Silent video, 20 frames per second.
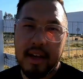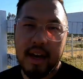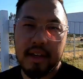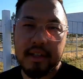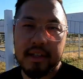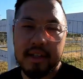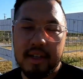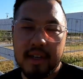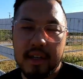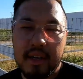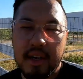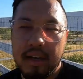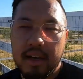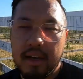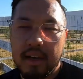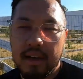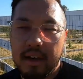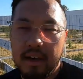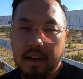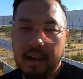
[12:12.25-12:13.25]
actually
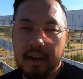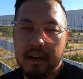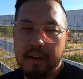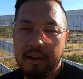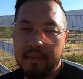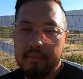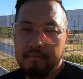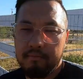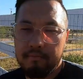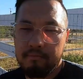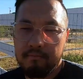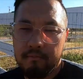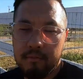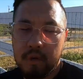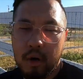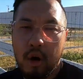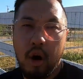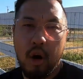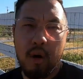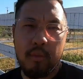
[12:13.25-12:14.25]
get a
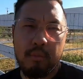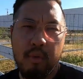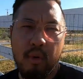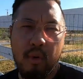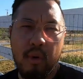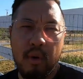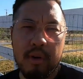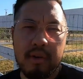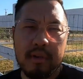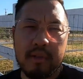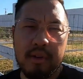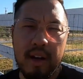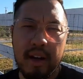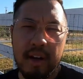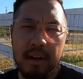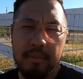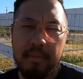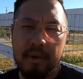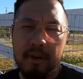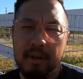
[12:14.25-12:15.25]
car port so I
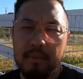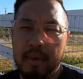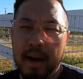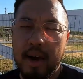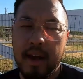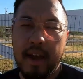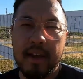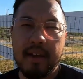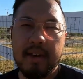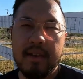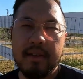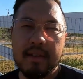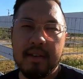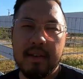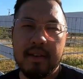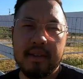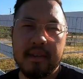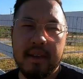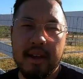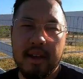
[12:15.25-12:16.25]
could put my
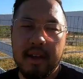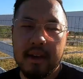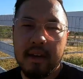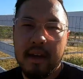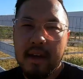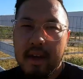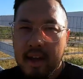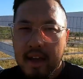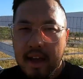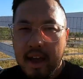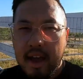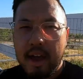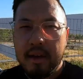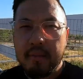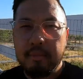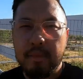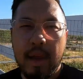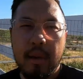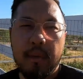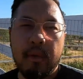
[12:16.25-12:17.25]
86 in
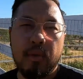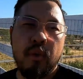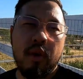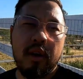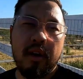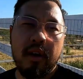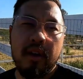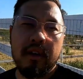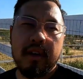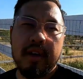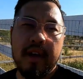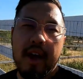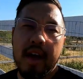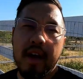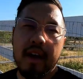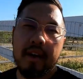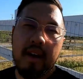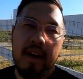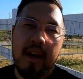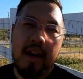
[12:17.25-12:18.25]
and be able to work on
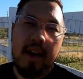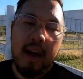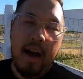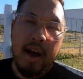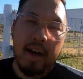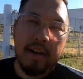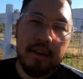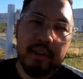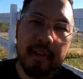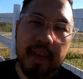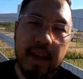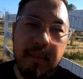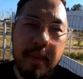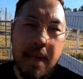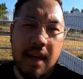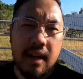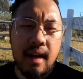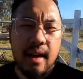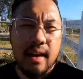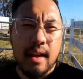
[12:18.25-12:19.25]
that. I know they
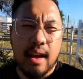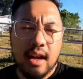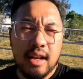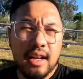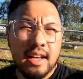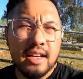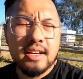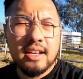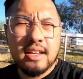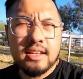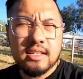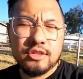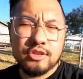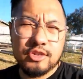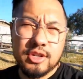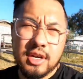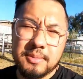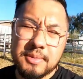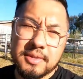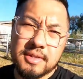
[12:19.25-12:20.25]
make like LED
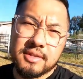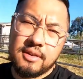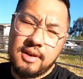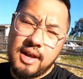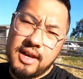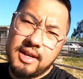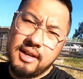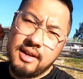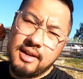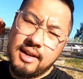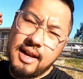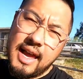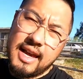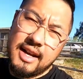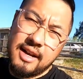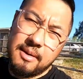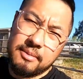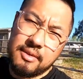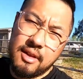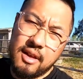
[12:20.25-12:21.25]
strips, so I could
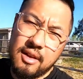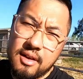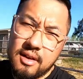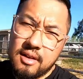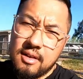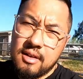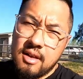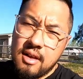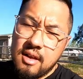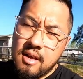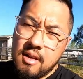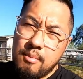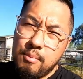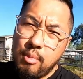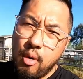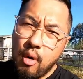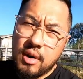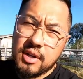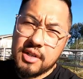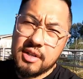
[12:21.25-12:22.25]
light up the
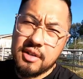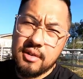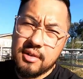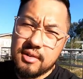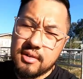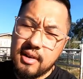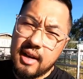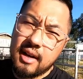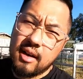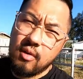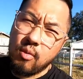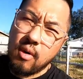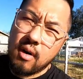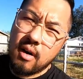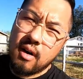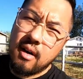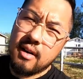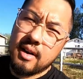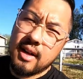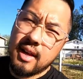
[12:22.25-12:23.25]
port too, so I could
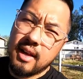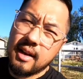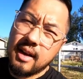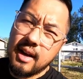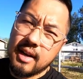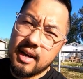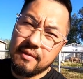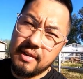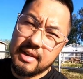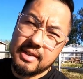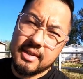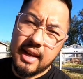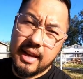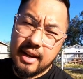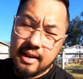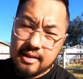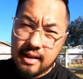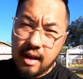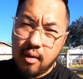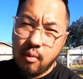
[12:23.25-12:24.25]
work on it kind of as
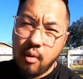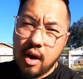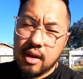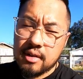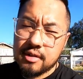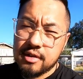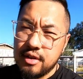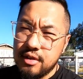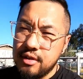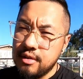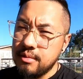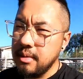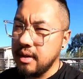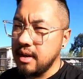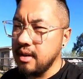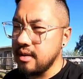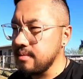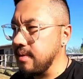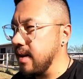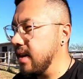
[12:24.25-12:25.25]
late as I want to,
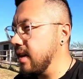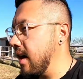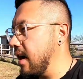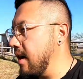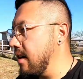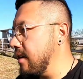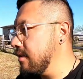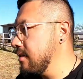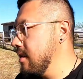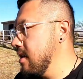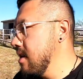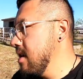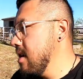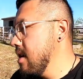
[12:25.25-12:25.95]
because right now